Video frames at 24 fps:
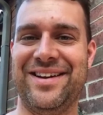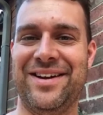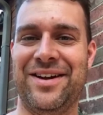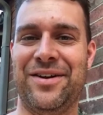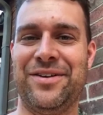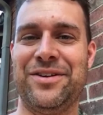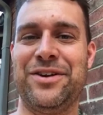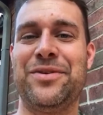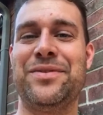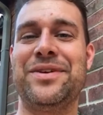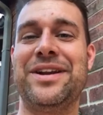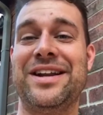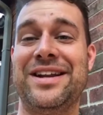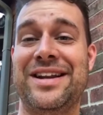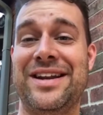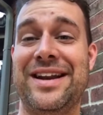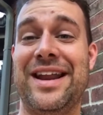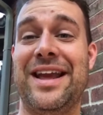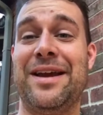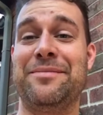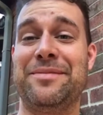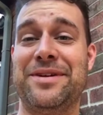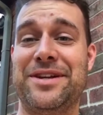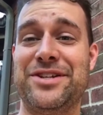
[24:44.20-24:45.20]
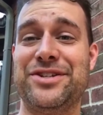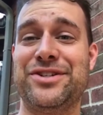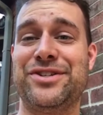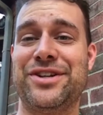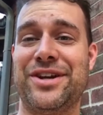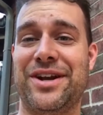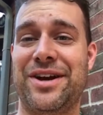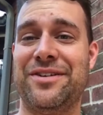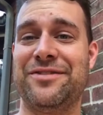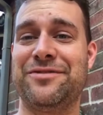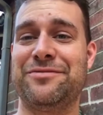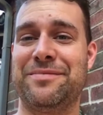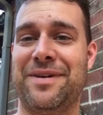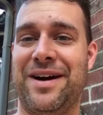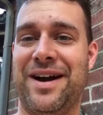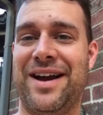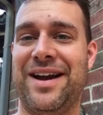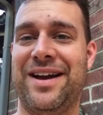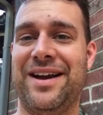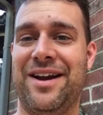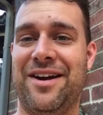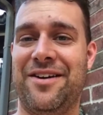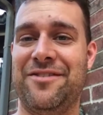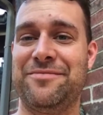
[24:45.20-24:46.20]
Oh, you need an image of
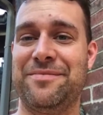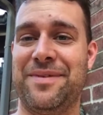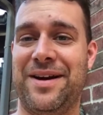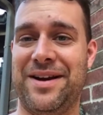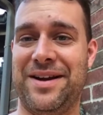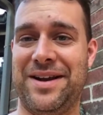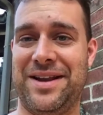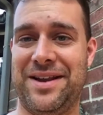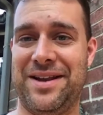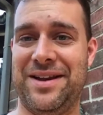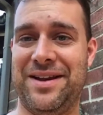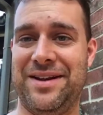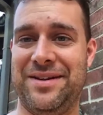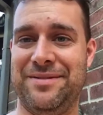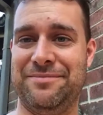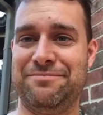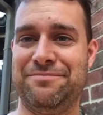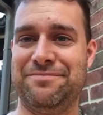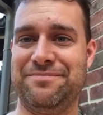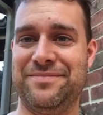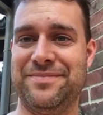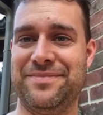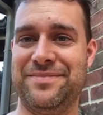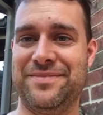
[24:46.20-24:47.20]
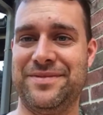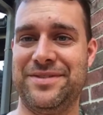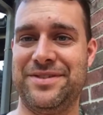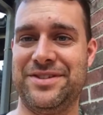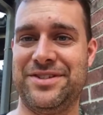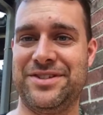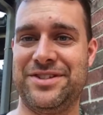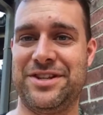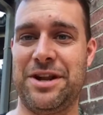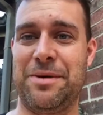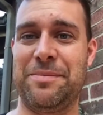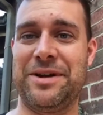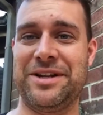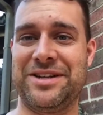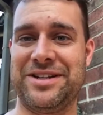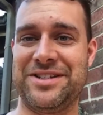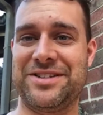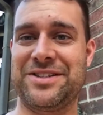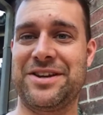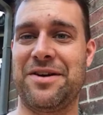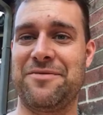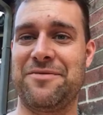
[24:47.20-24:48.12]
my and